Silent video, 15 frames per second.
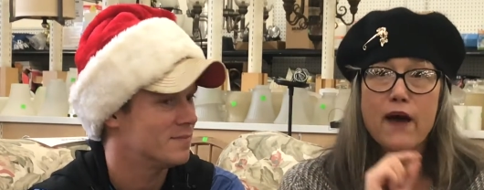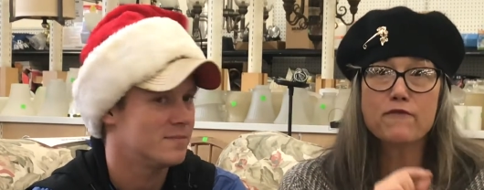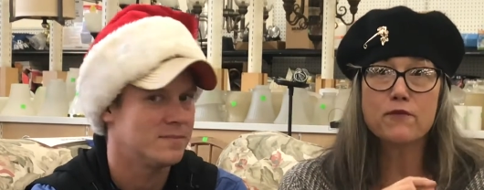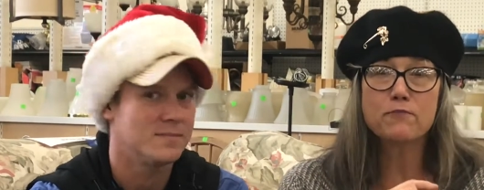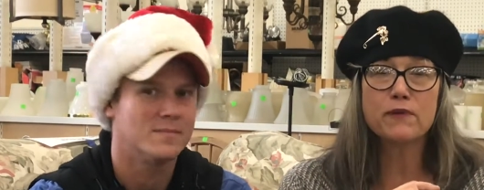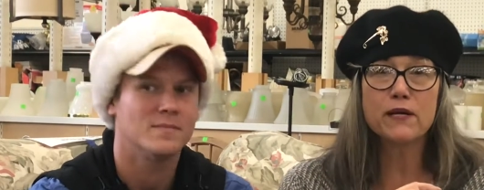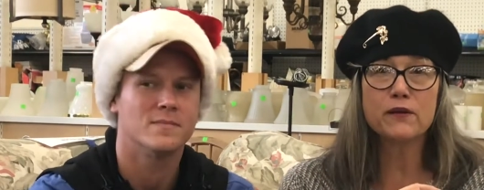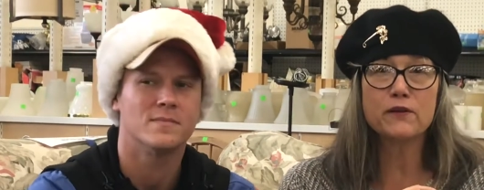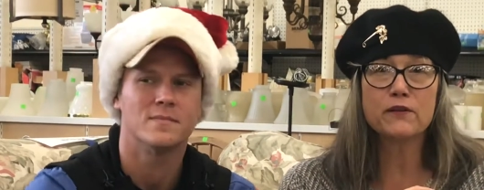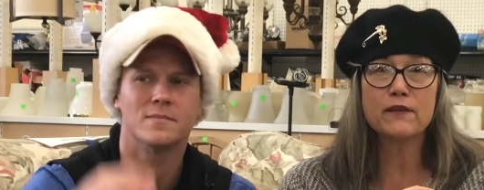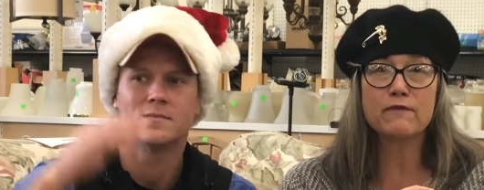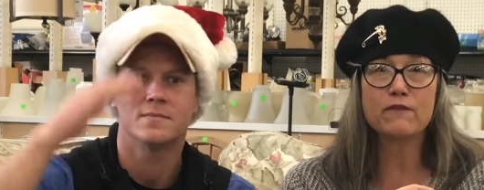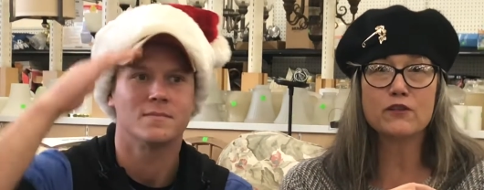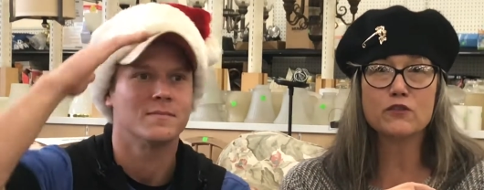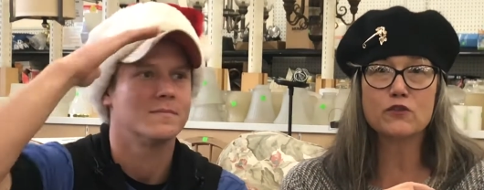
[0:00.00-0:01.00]
Speaker 1: have a pickle
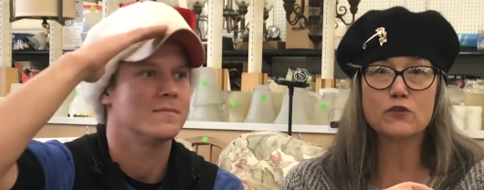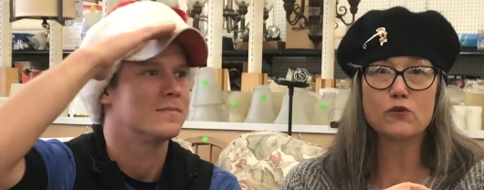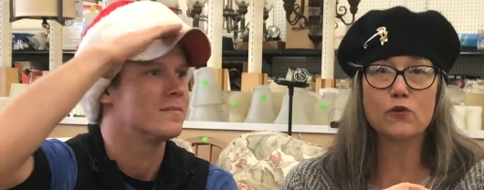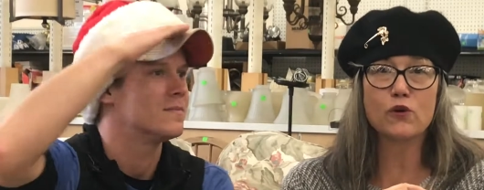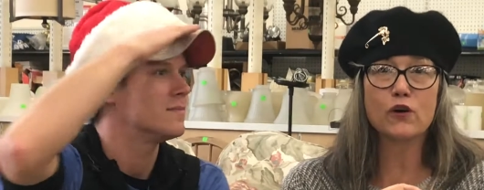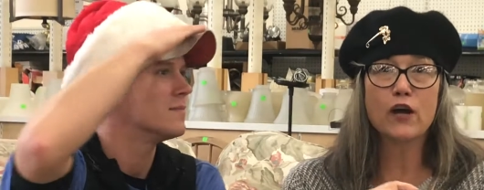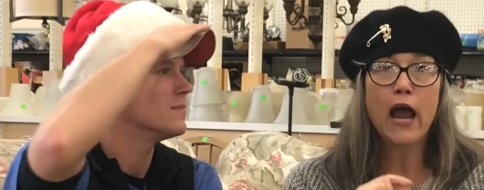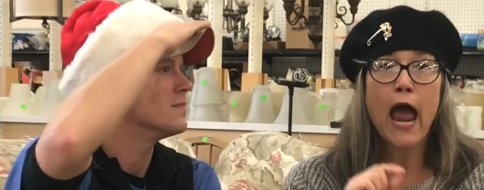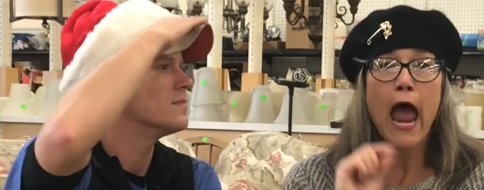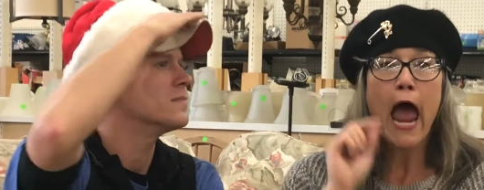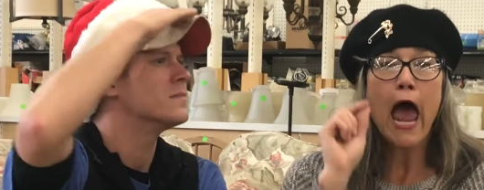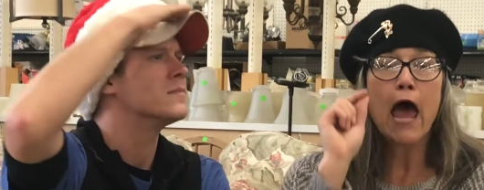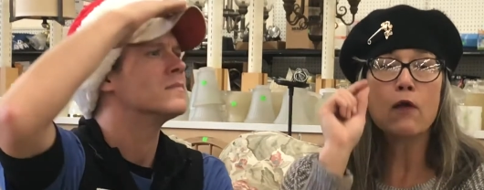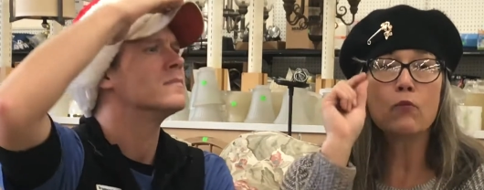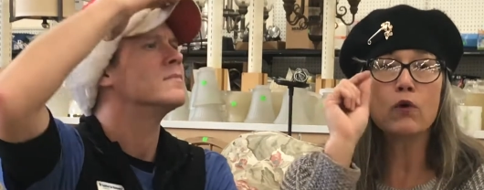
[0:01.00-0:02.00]
in the store,
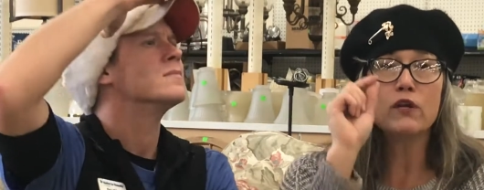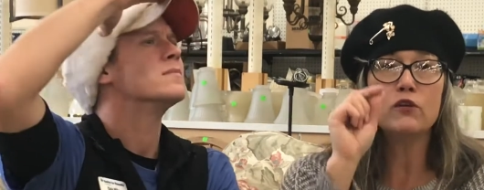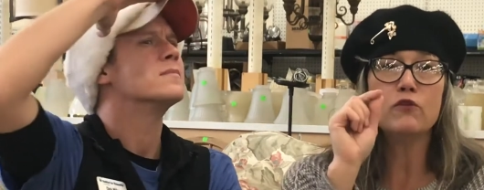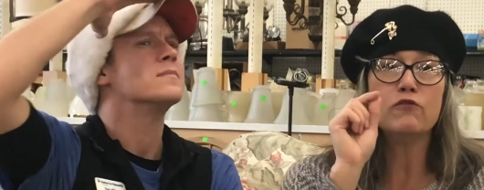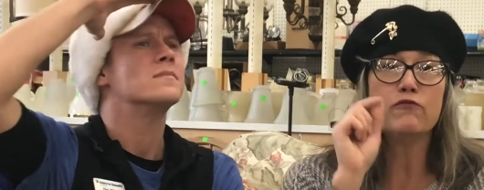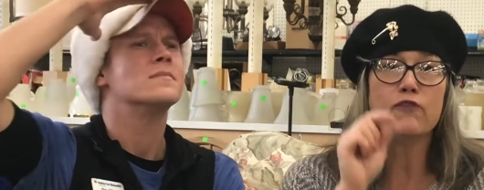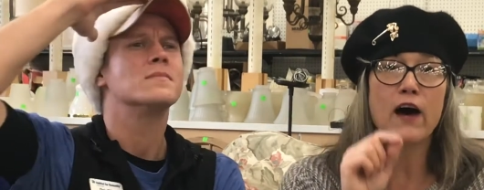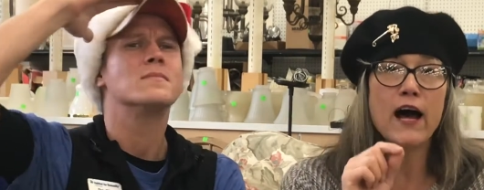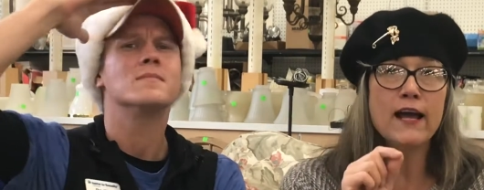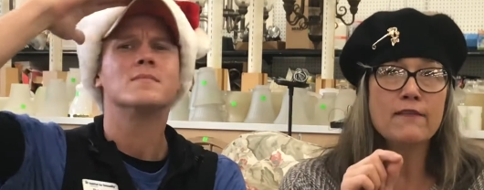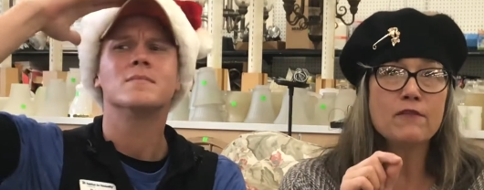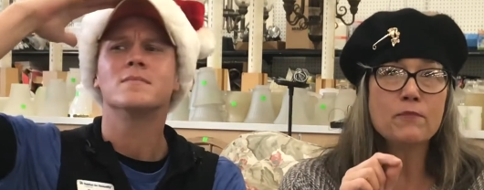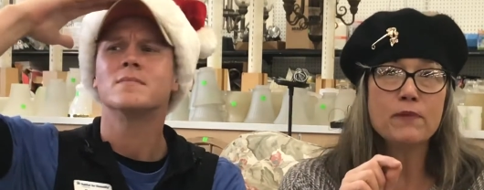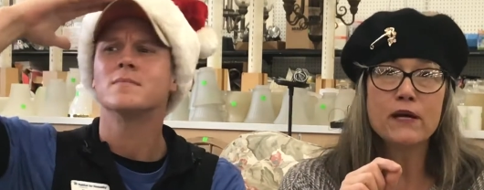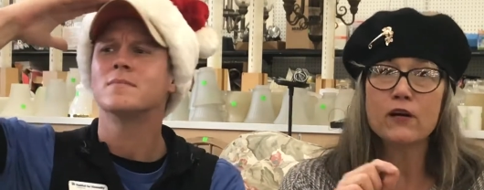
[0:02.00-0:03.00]
and when you
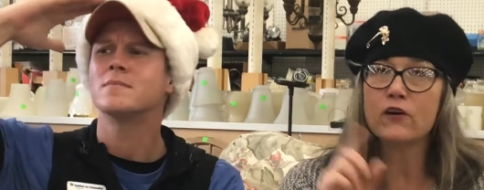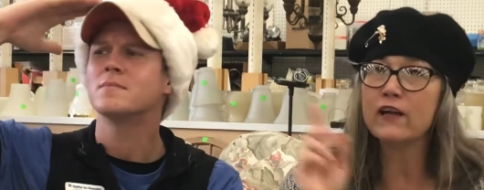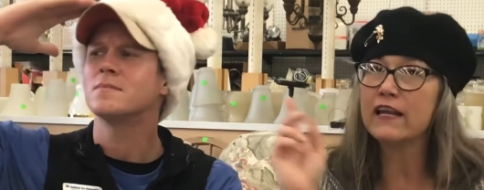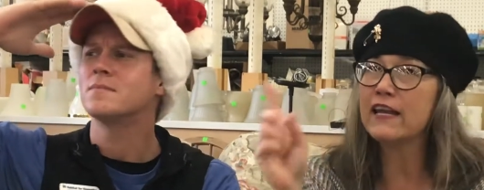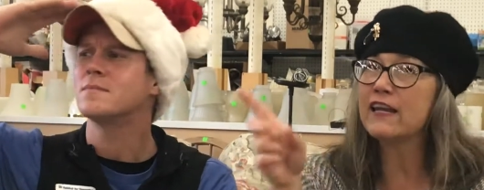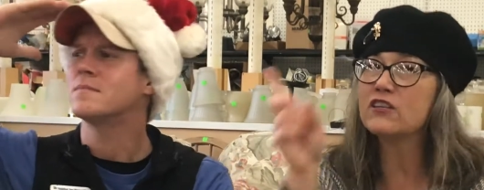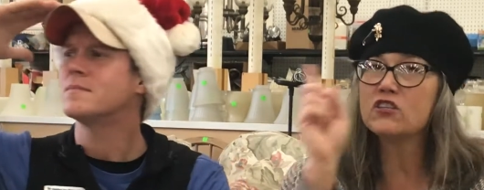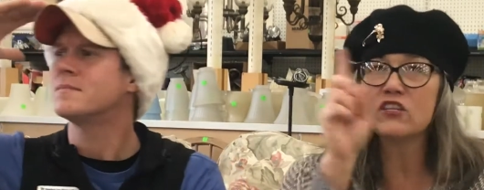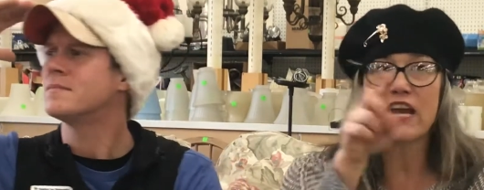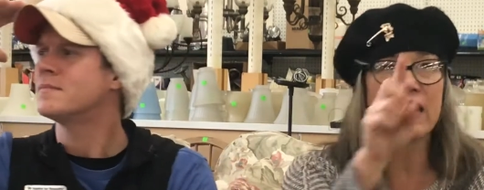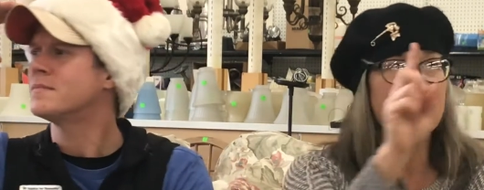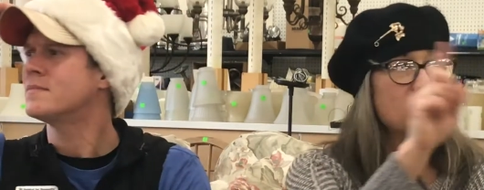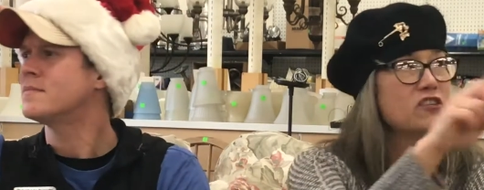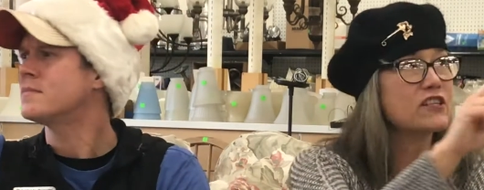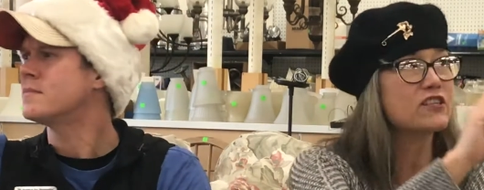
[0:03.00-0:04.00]
find the pickle, and it
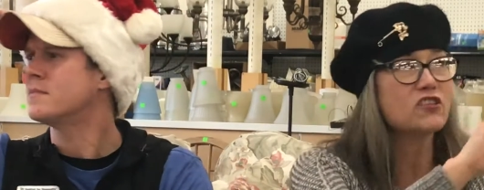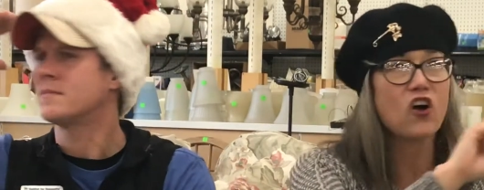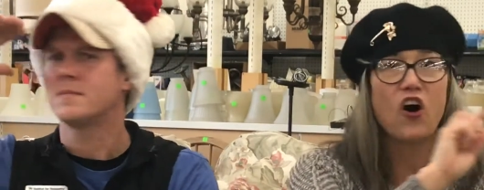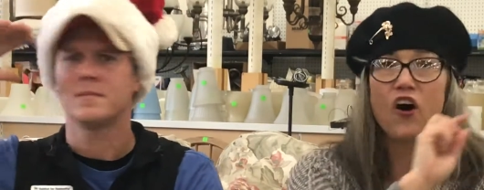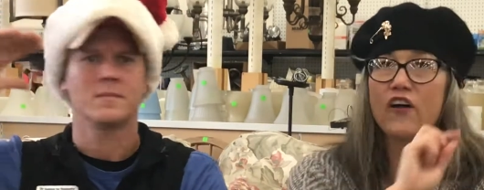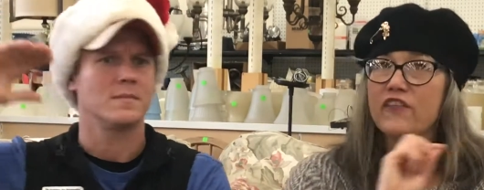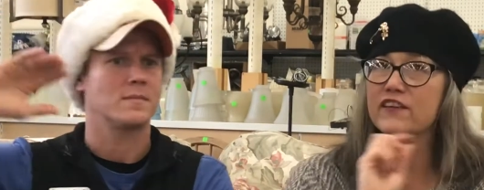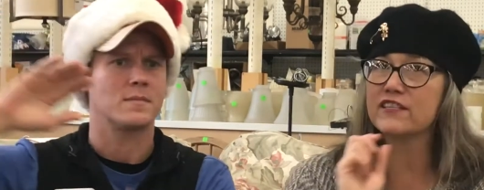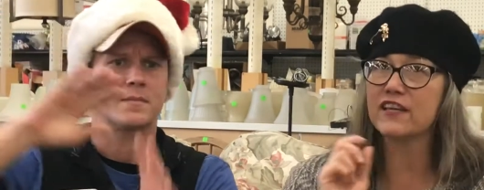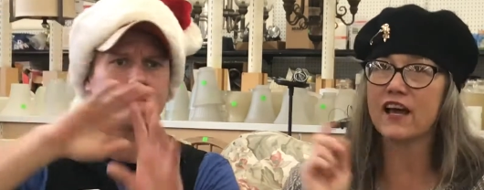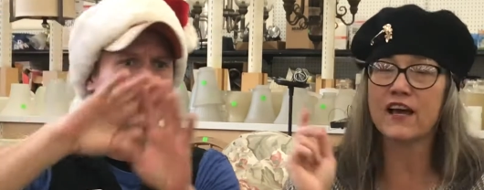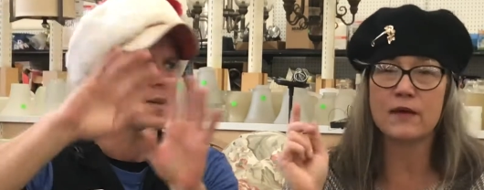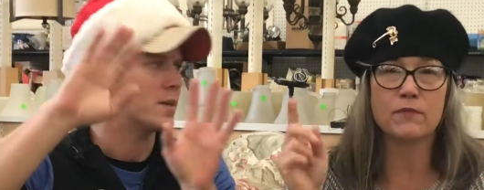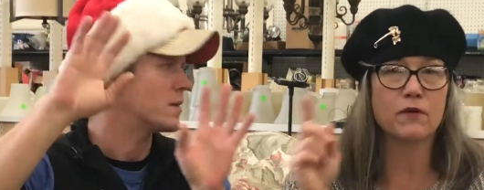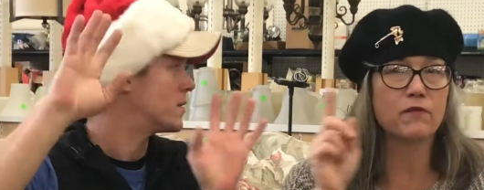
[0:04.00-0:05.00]
changes all the
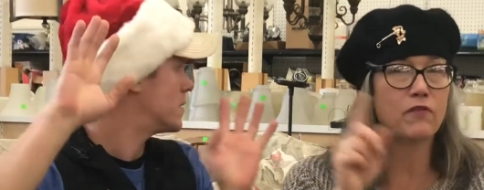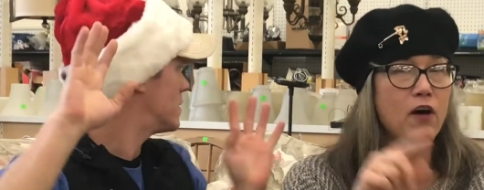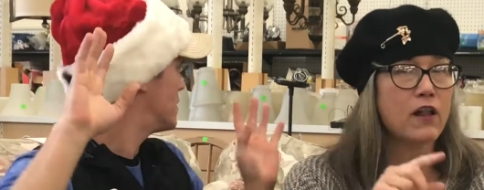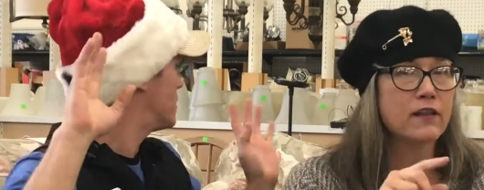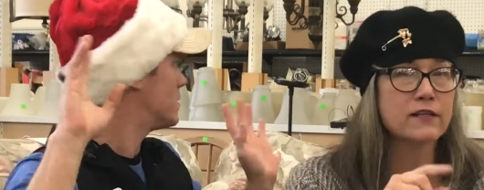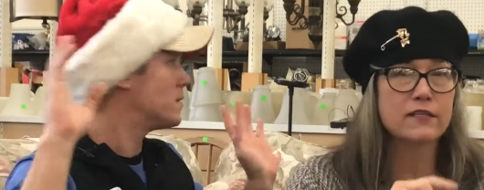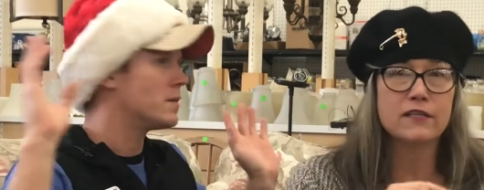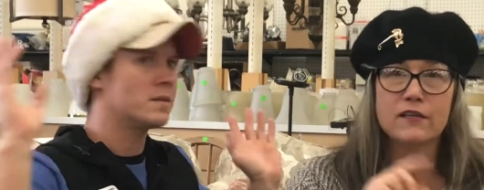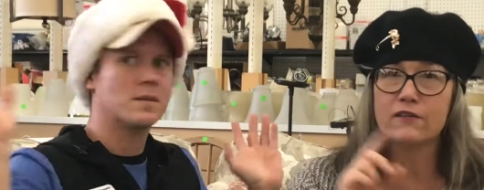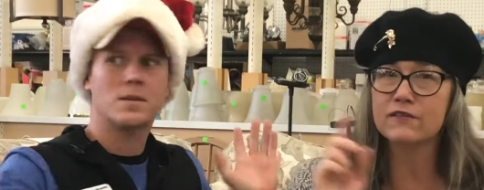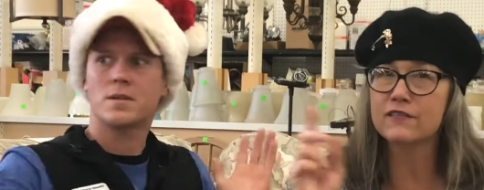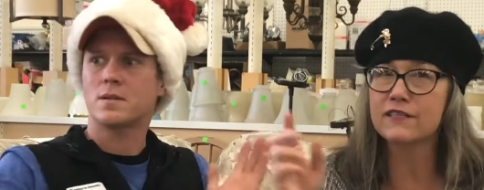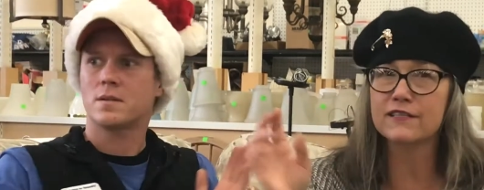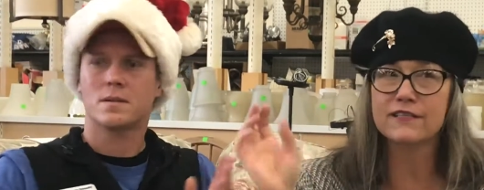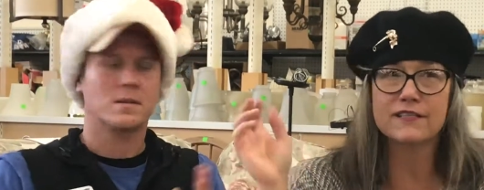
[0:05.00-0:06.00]
time, the
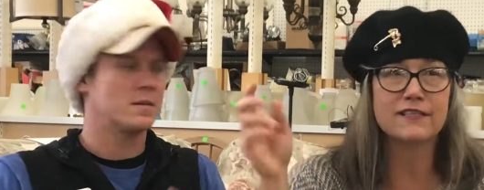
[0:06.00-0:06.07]
volunteers and